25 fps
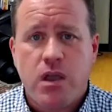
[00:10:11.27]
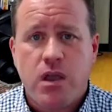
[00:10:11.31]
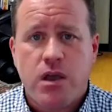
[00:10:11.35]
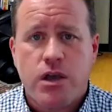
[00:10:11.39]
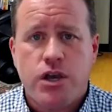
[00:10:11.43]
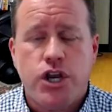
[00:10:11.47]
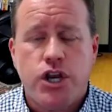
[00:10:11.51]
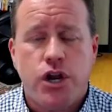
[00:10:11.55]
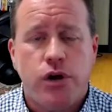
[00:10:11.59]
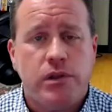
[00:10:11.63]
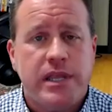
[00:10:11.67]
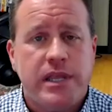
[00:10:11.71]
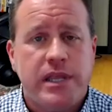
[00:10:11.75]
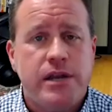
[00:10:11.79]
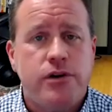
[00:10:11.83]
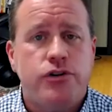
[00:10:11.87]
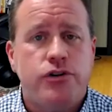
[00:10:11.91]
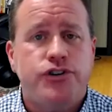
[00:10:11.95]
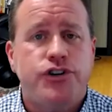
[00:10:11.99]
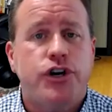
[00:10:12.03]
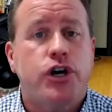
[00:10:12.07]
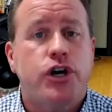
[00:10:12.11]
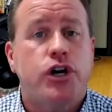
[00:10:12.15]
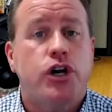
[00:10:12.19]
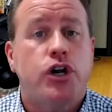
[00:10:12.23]

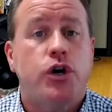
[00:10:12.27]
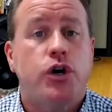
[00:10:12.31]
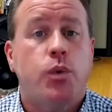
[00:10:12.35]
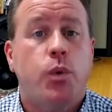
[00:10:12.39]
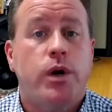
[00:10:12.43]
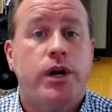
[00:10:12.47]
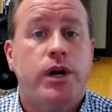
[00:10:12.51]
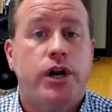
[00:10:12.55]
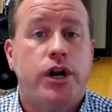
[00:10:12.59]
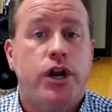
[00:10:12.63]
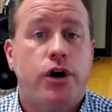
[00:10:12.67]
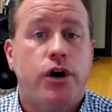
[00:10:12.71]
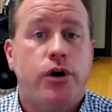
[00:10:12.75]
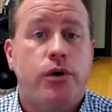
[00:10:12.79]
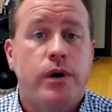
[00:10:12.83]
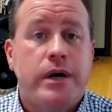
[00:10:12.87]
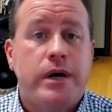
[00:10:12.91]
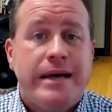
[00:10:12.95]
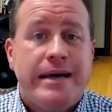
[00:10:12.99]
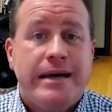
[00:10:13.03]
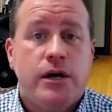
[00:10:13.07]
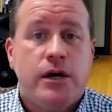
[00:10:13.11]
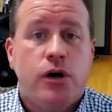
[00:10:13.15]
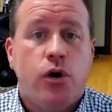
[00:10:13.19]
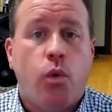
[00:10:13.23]
Lenders are going to want to know
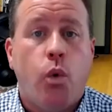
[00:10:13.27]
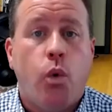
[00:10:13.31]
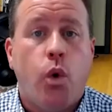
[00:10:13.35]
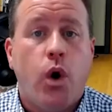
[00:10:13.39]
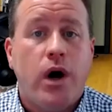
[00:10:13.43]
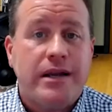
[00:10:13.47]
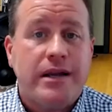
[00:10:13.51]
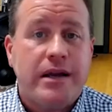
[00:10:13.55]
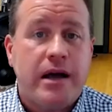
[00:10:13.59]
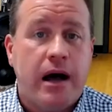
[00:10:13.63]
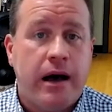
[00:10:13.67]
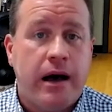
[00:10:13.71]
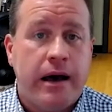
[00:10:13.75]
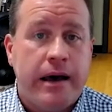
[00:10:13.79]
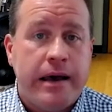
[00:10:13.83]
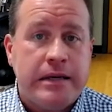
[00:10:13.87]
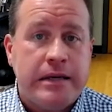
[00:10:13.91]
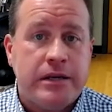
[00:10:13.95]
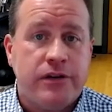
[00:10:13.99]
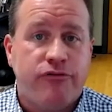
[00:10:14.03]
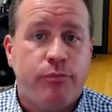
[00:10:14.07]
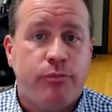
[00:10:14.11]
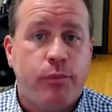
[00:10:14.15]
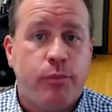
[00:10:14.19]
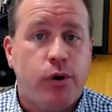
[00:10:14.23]
what kind
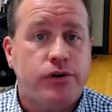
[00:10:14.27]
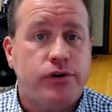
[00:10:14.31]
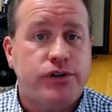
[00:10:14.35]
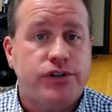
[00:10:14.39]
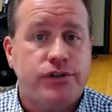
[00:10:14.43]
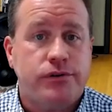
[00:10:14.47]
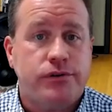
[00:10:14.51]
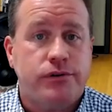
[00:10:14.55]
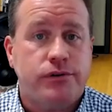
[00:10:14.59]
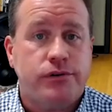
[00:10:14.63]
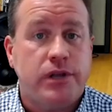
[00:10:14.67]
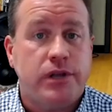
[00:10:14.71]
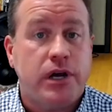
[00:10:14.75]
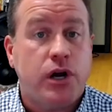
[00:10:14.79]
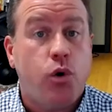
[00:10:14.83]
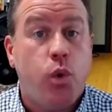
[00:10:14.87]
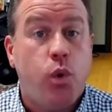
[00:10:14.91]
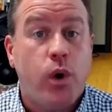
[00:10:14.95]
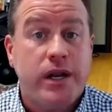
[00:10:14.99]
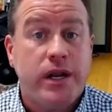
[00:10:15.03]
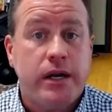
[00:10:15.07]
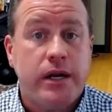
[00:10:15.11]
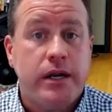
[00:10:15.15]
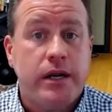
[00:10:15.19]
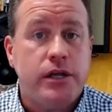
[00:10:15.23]
of personal
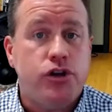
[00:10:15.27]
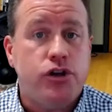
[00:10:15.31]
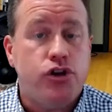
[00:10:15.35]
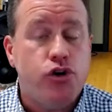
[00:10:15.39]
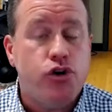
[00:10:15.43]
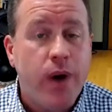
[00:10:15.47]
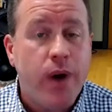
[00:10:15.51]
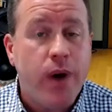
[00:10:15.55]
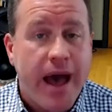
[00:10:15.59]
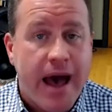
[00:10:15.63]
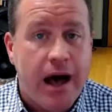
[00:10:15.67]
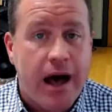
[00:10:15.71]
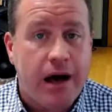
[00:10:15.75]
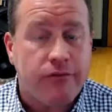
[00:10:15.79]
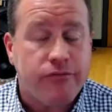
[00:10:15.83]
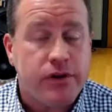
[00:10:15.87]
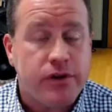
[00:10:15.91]
liquidity you have.